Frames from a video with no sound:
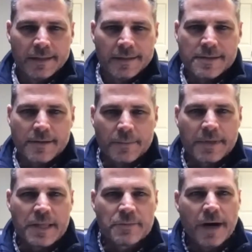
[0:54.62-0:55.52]
So I'm
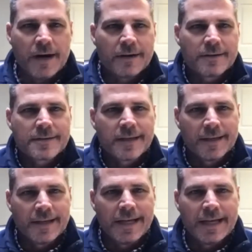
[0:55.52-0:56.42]
Keith Boggs,
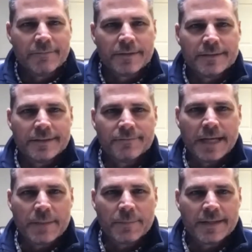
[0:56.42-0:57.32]
and I have a, a
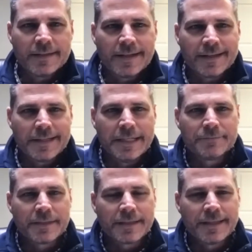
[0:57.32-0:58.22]
family that I
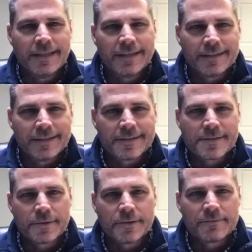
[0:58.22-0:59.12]
love to lead and, and
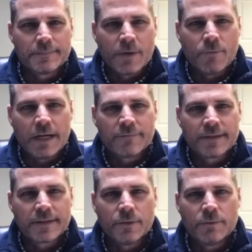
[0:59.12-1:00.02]
serve. And my wife,
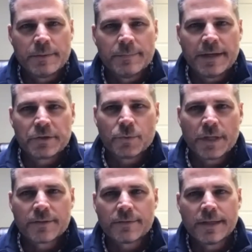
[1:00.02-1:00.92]
Nicole, we've been married
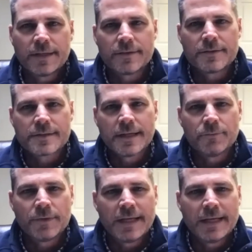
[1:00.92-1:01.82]
twenty-three years,
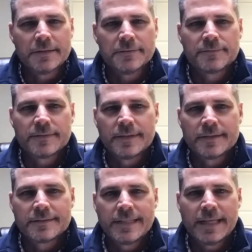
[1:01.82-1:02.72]
and we have uh,
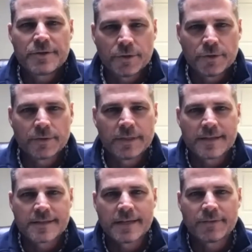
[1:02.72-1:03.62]
ten children,
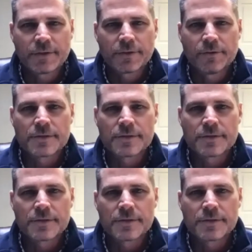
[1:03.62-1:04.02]
that's seven girls